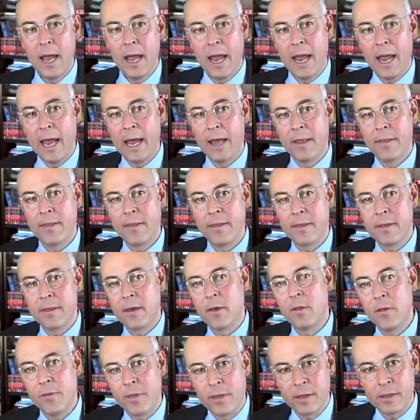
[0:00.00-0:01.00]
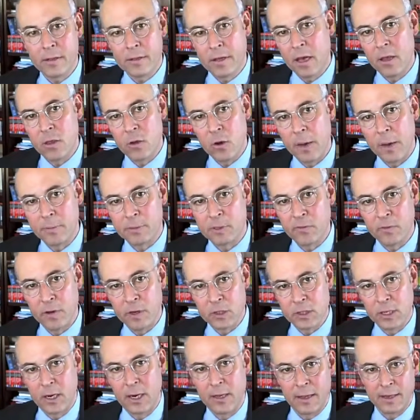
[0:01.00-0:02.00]
And the other
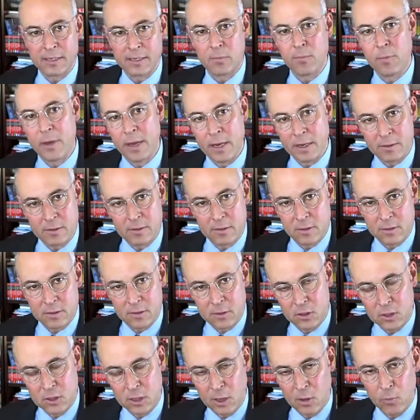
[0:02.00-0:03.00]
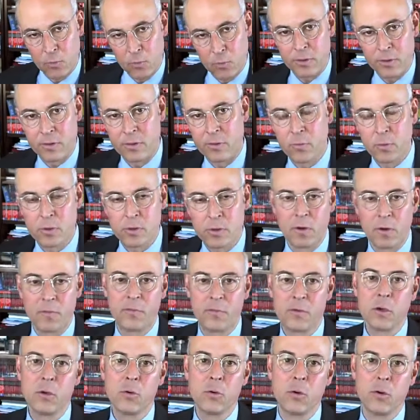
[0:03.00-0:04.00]
observation I'd like to make, just to share with our
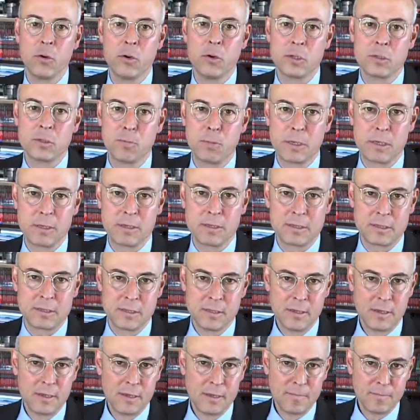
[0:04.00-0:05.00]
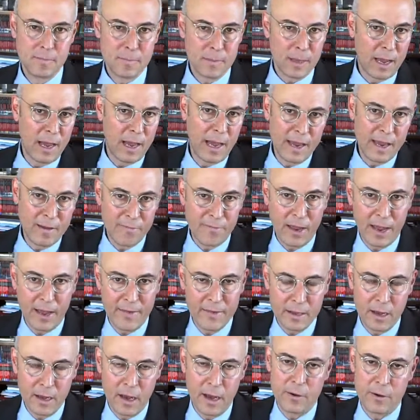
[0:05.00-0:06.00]
viewers, because I have had
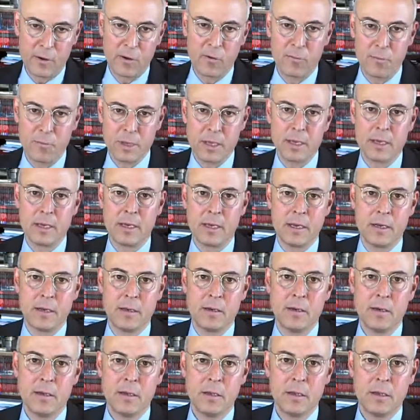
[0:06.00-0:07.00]
the honor of being in